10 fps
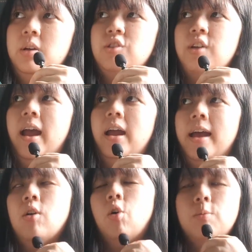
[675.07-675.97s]
which I
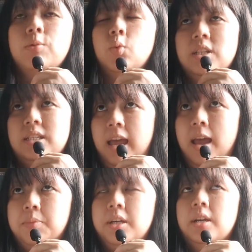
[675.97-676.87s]
had hoped would
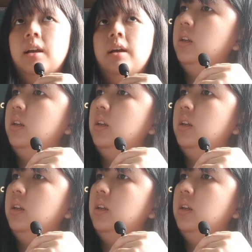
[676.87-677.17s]
scare me.